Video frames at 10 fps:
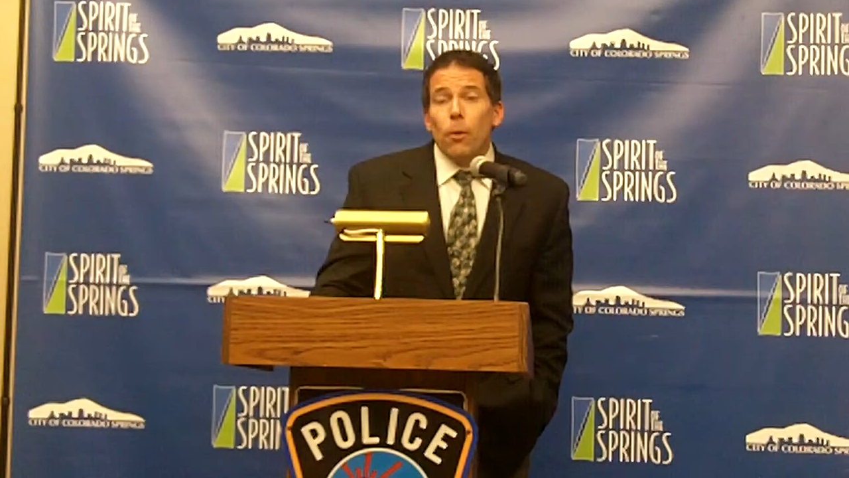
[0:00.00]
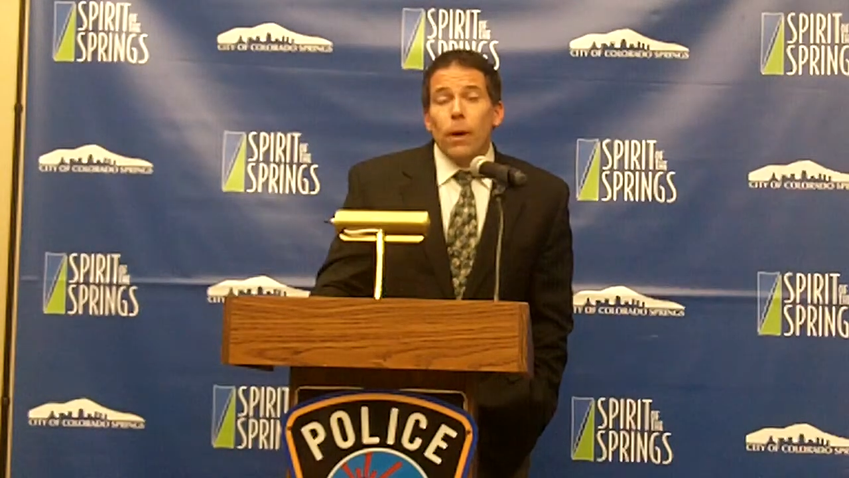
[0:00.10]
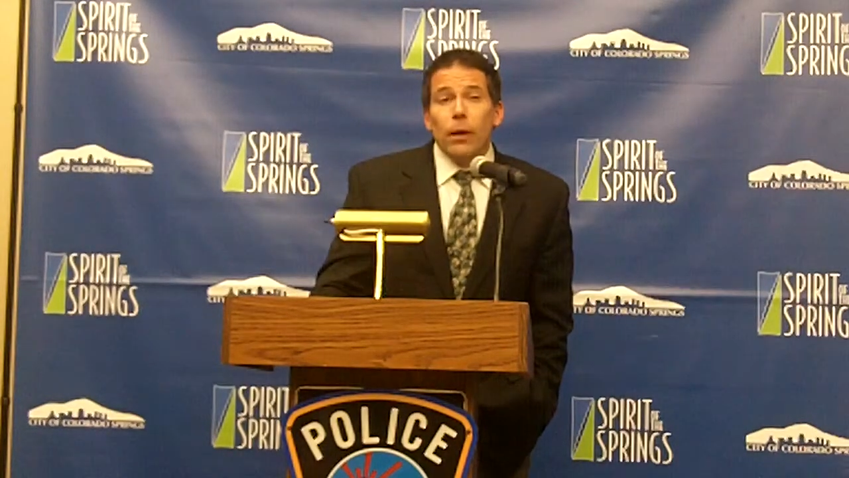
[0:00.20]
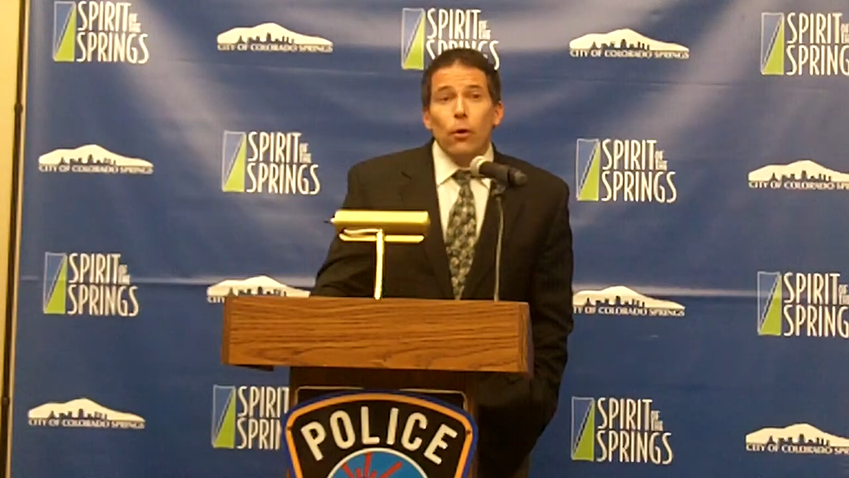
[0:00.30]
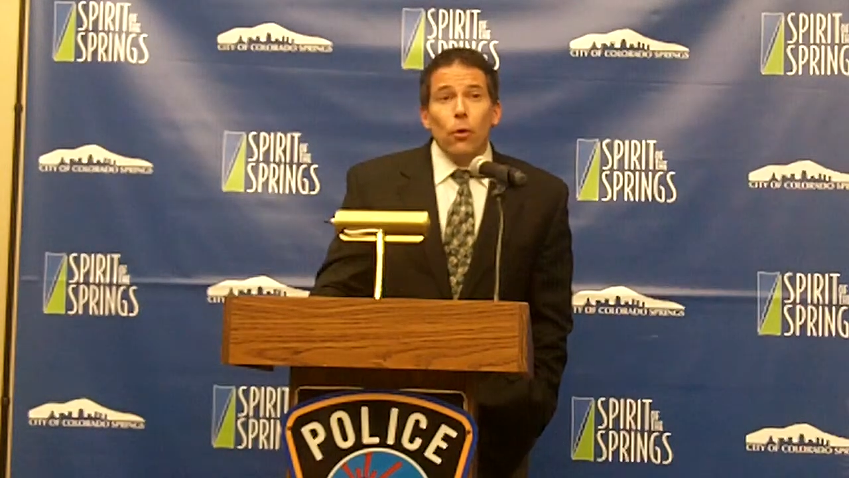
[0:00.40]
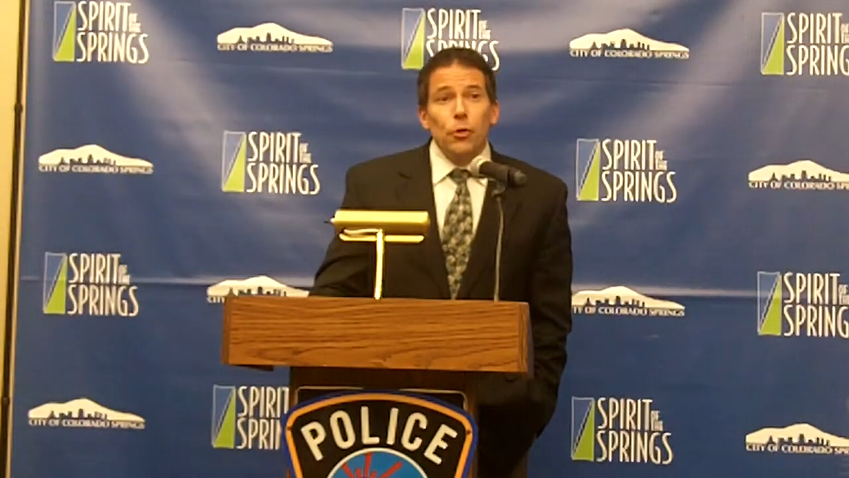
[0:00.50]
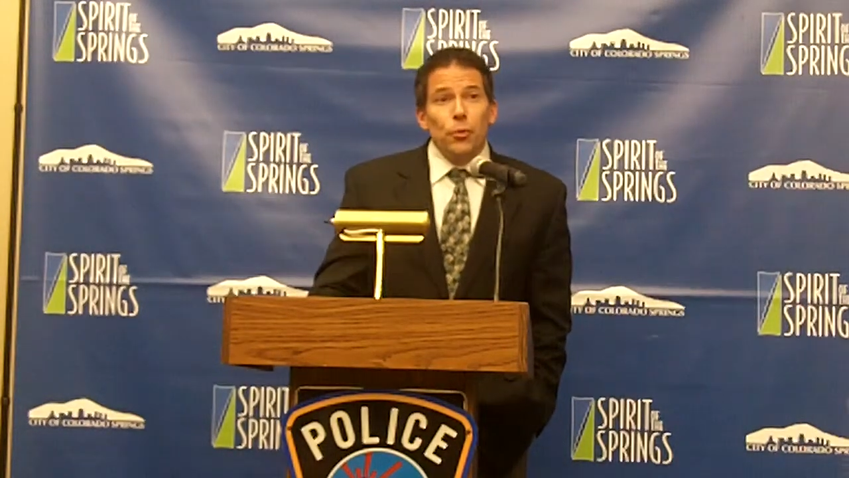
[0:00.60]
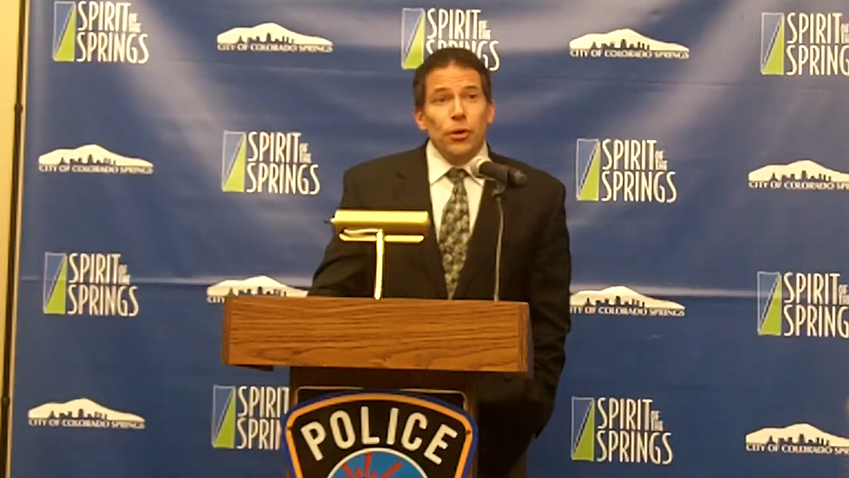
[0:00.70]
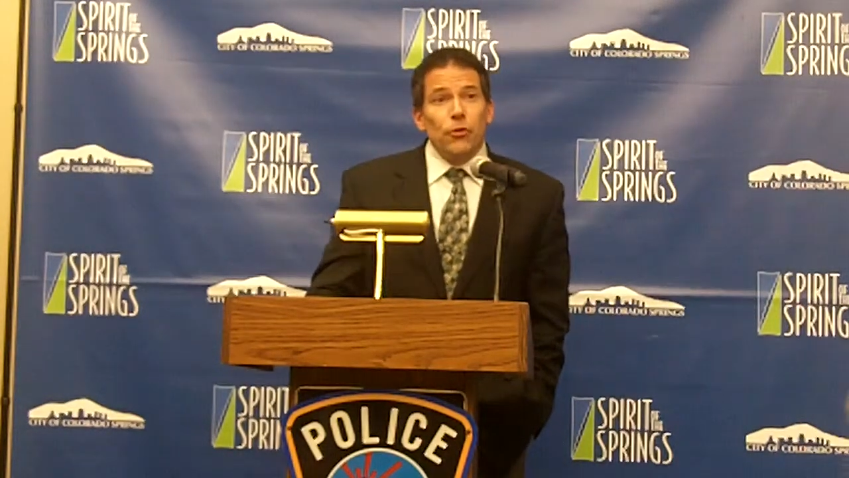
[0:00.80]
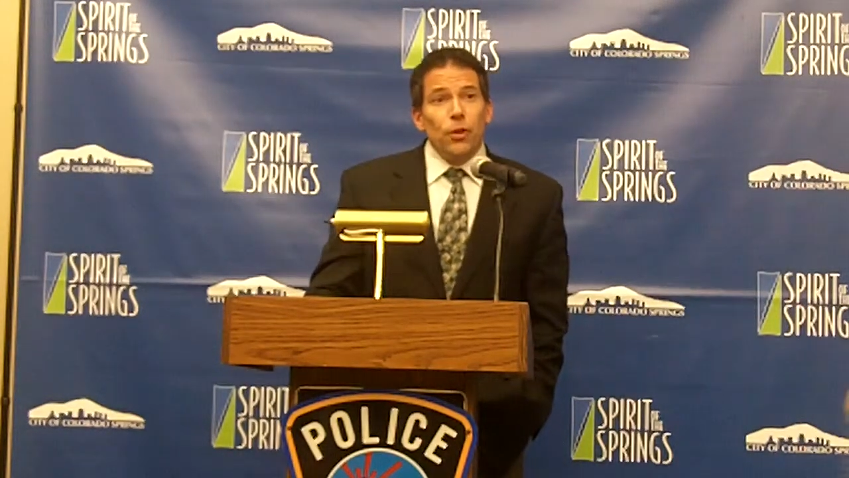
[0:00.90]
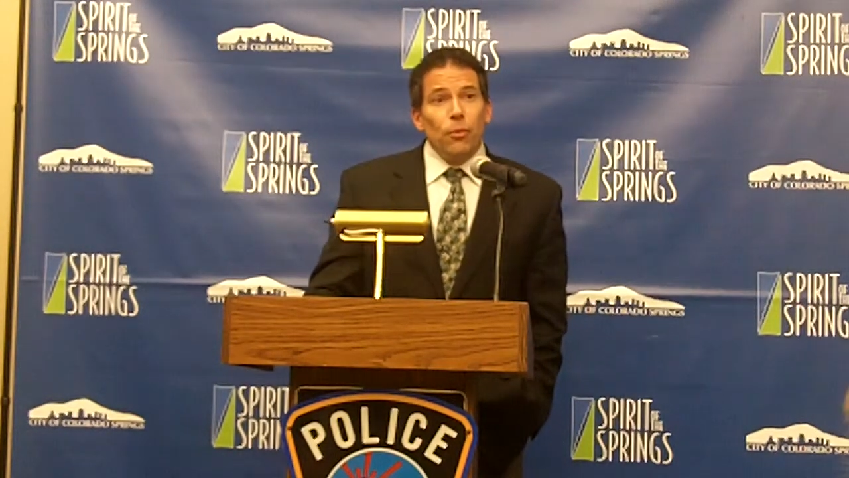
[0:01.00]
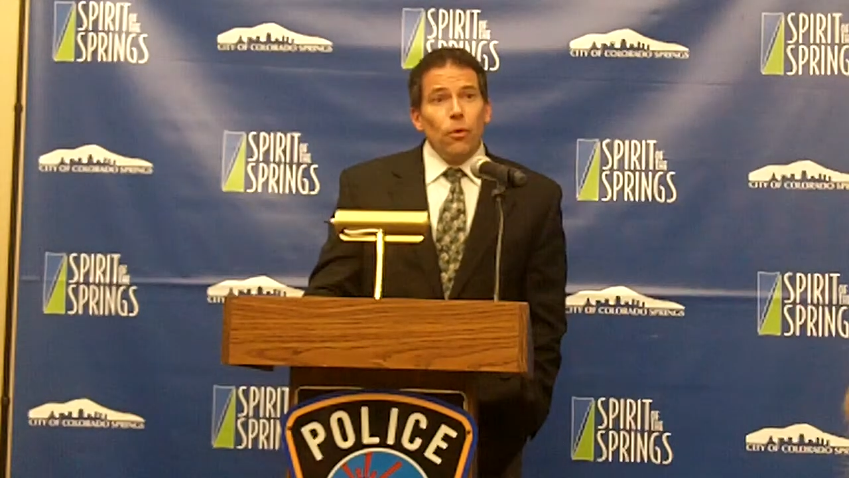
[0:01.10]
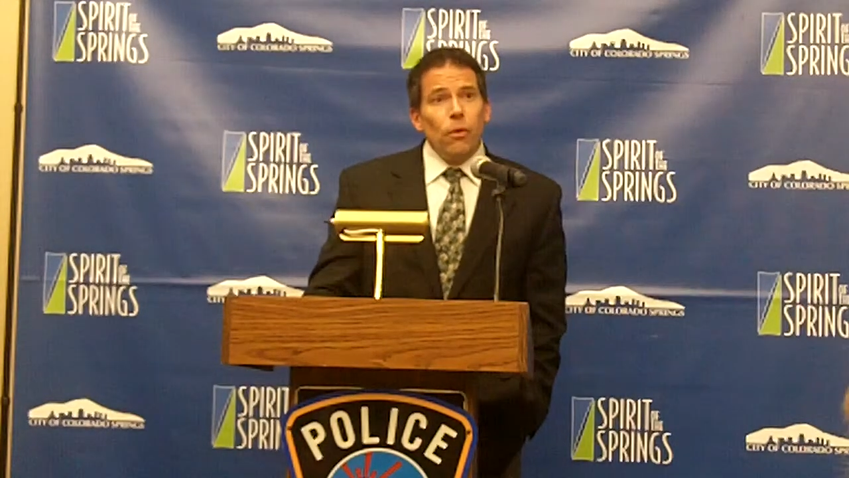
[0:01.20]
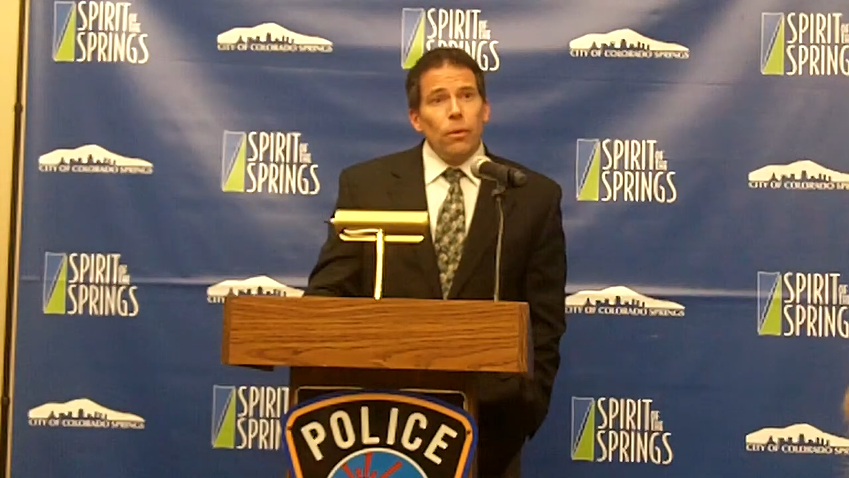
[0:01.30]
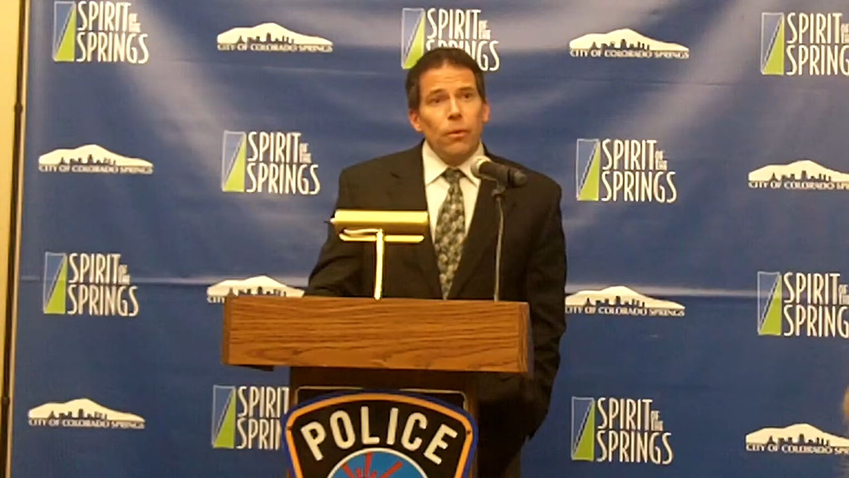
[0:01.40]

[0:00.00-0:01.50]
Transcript: My goal was pretty simple.